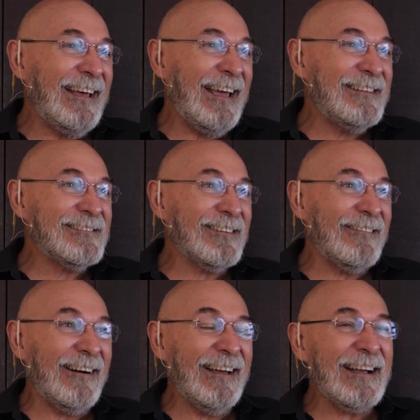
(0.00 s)
And
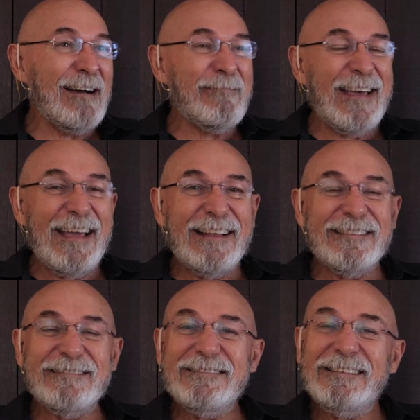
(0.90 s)
so I hung up
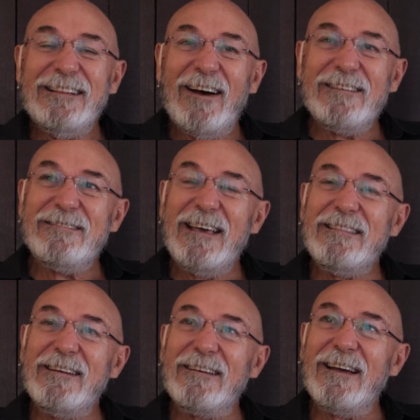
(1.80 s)
and I sat
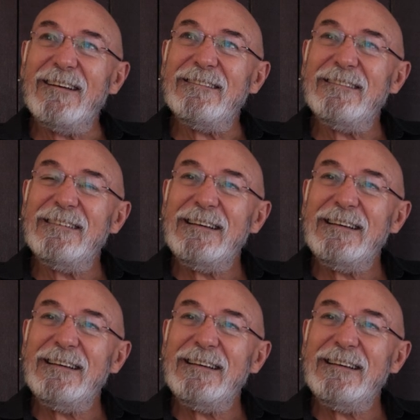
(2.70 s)
there and go,